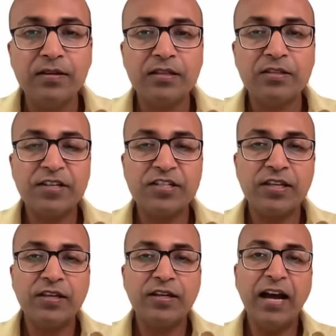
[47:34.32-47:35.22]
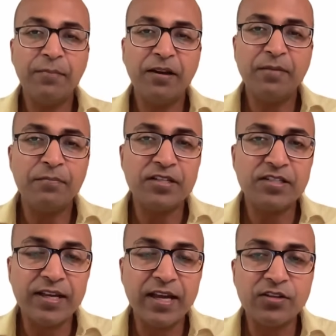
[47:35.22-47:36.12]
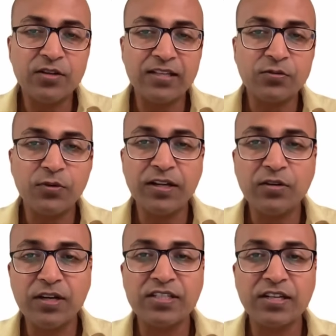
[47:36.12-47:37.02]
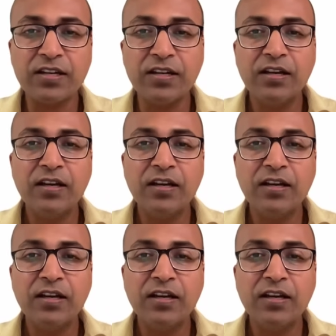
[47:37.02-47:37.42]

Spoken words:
especially the diamond members, they get to ask one question